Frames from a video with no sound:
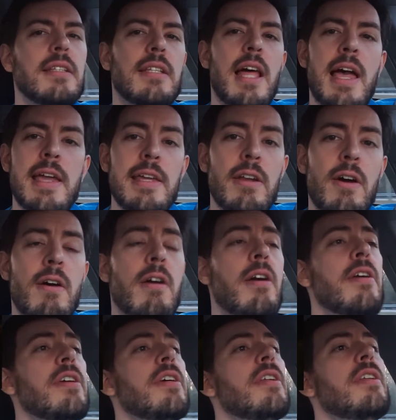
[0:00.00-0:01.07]

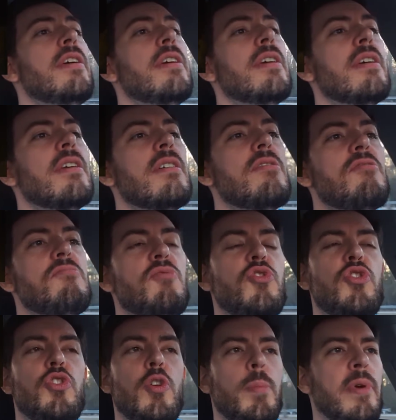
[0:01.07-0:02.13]
lighthearted
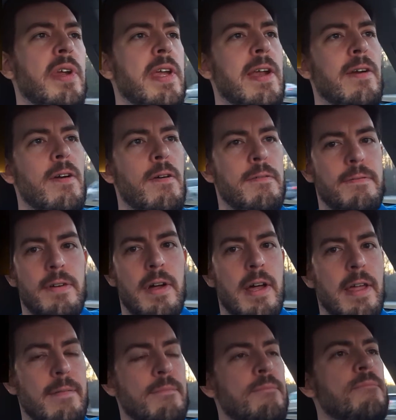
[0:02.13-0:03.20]
superhero fun.